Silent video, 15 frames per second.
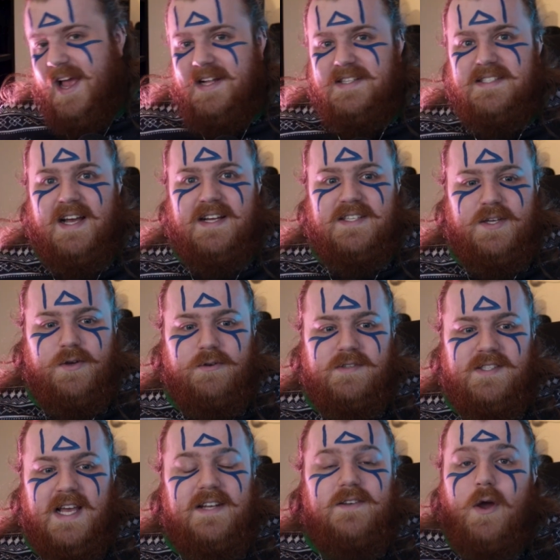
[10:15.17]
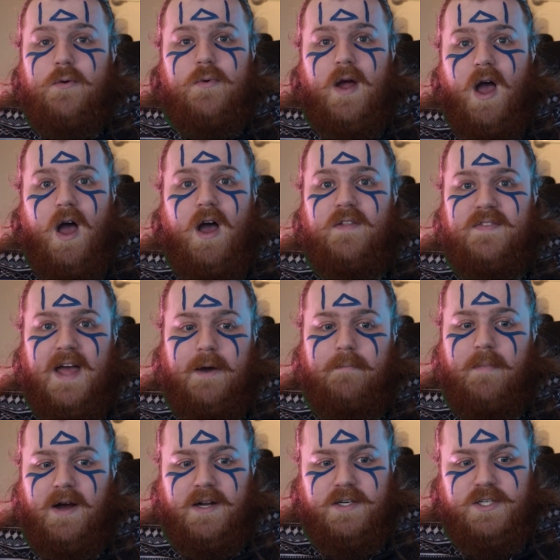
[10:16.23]
had tattoos, they don't hurt that
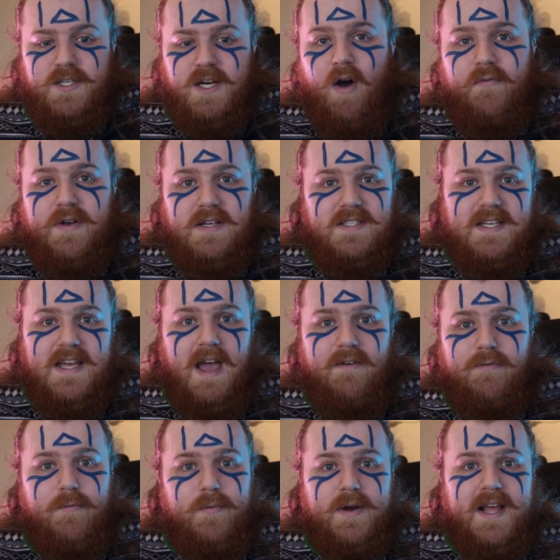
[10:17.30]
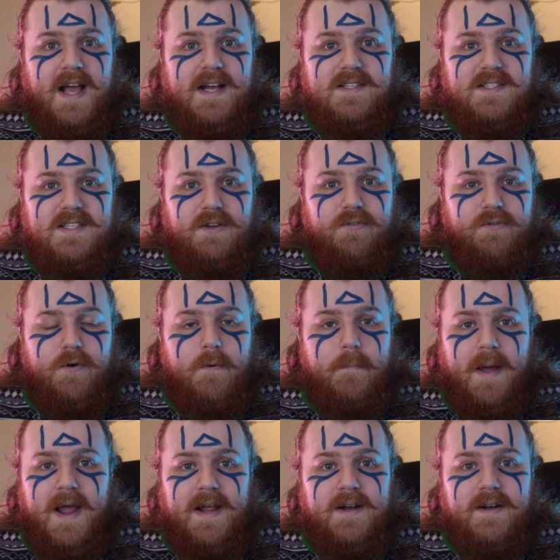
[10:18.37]
much. Obviously, everybody has different
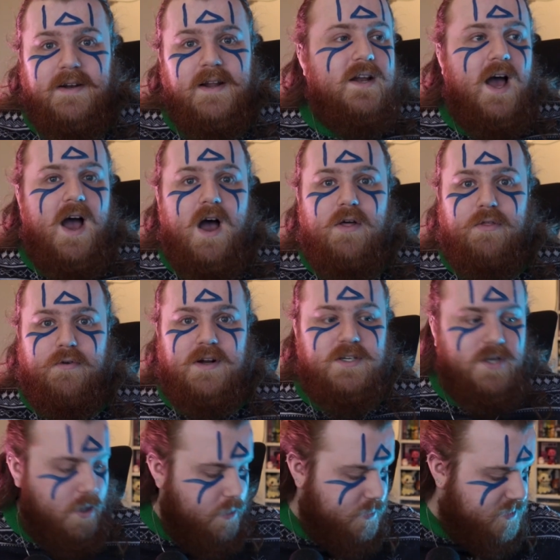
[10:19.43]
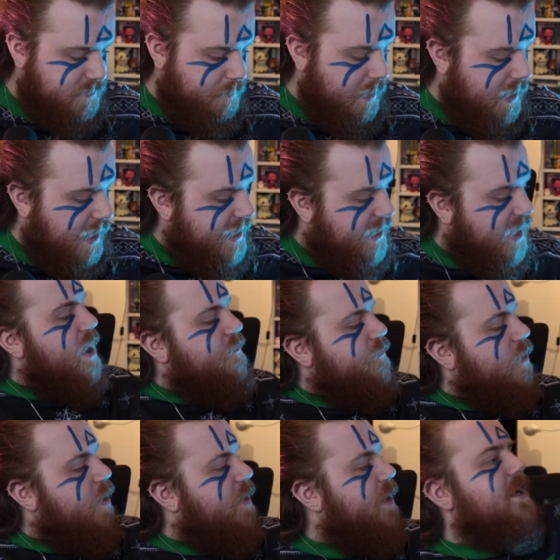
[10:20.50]
pain thresholds, but like, I've
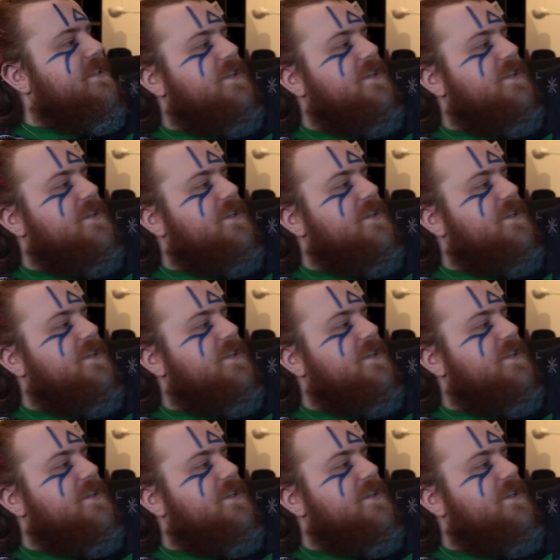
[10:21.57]
got a